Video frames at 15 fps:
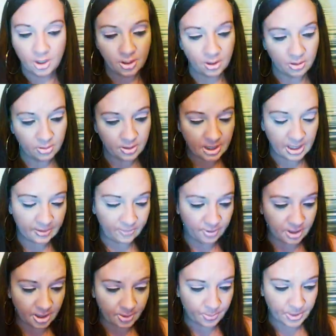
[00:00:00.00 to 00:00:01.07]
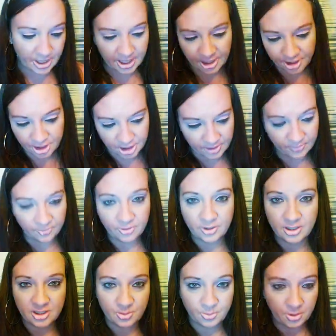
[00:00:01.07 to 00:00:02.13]
You're going to have a lot of passion for
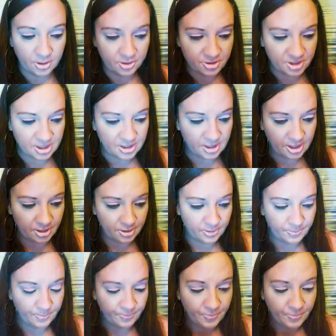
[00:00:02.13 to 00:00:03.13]
this person here.